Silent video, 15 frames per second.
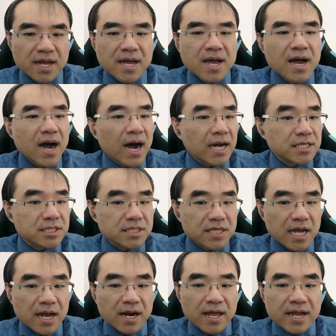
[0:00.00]
I sell
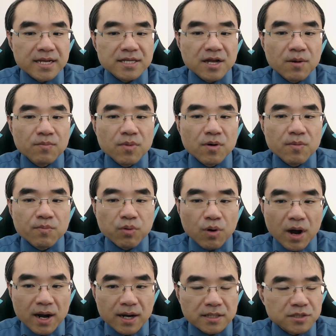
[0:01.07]
a number of
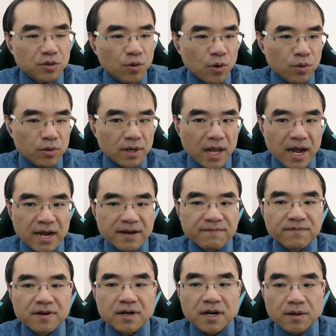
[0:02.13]
products online for
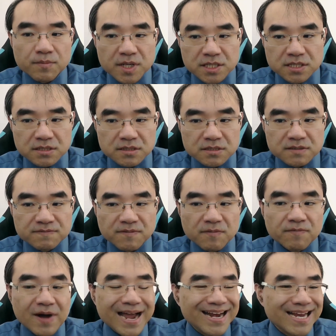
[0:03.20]
commissions for
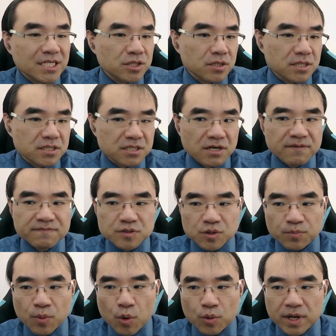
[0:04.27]
financially
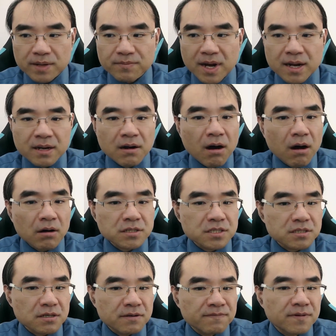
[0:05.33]
self-supporting my cause
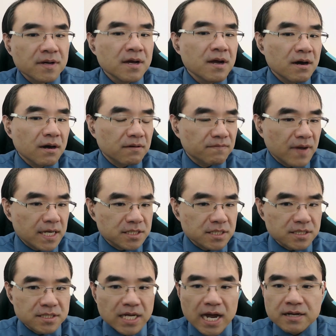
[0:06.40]
of advancing
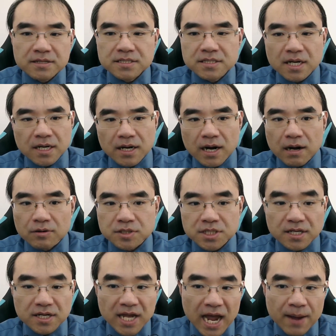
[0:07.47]
science, technology, and
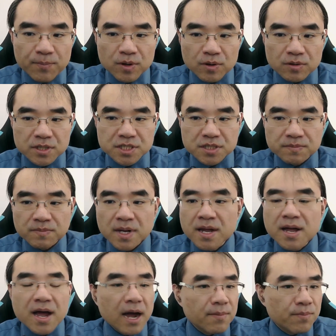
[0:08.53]
capitalism. I
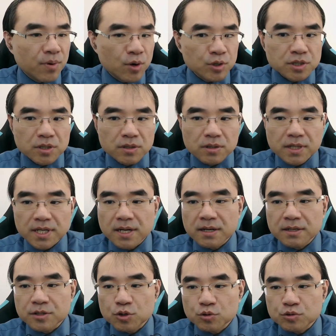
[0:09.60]
personally
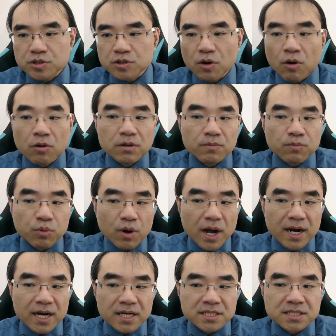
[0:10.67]
use all the
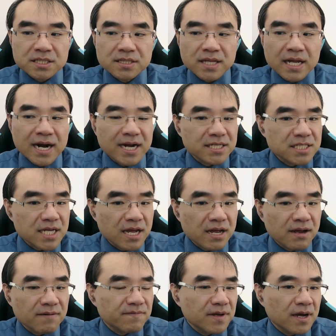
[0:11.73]
products that I sell
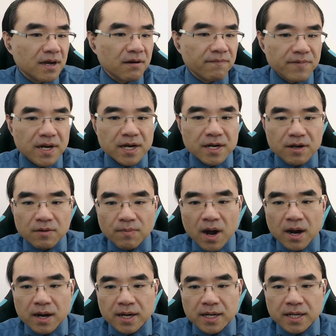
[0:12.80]
via affiliate
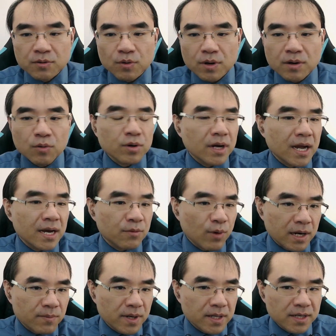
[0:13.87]
marketing or online
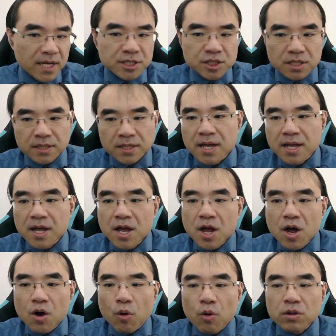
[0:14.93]
recommendation.
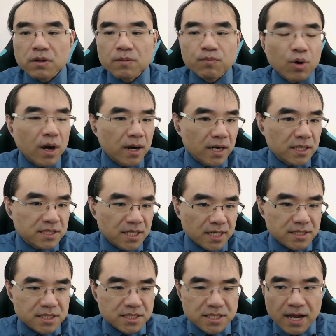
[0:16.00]
All the products I
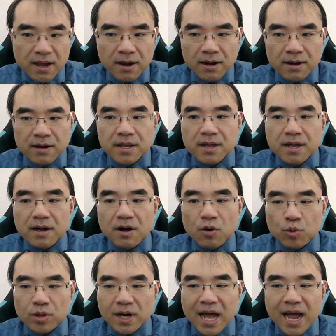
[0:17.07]
sell
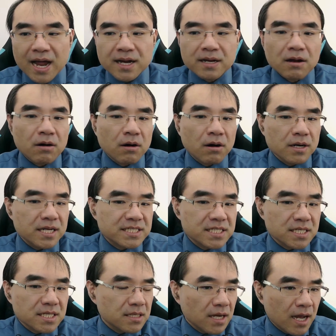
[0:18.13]
online are listed
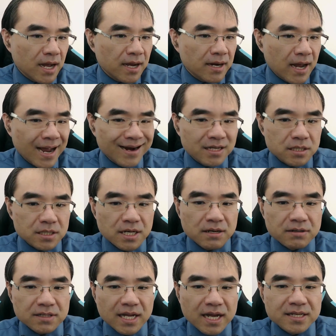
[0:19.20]
at
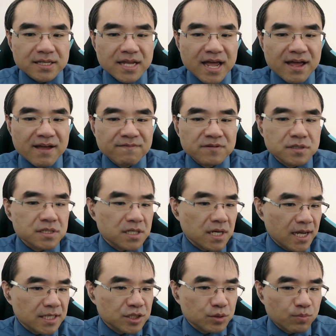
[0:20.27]

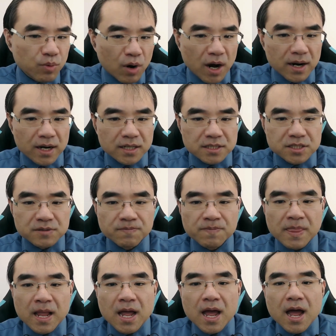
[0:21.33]
alanyoung.dev/product.
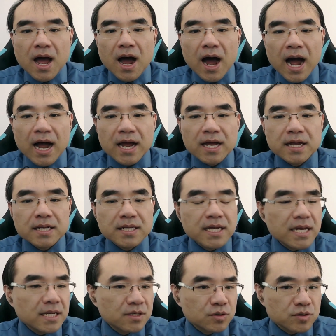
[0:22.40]
I need
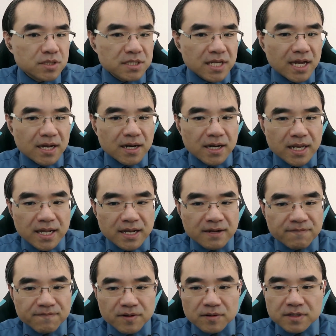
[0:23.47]
to stay lean
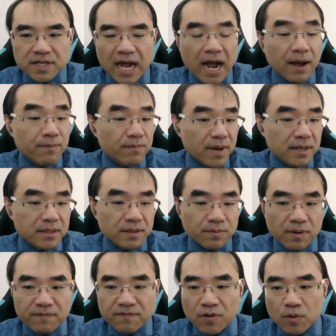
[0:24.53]
for top mental
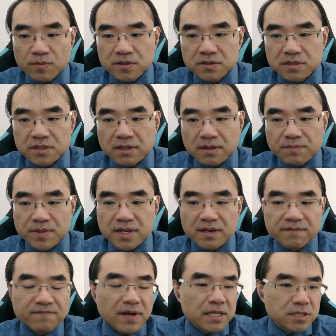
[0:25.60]
performance. Being
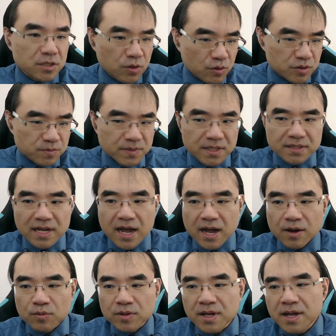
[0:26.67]
fat slows me down.
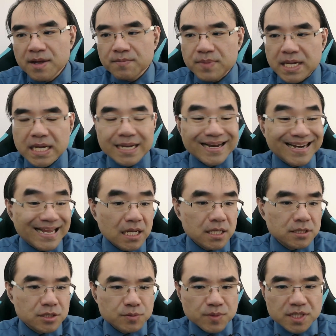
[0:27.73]
Being lean
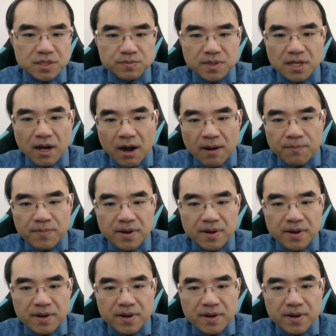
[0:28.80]
speeds me up.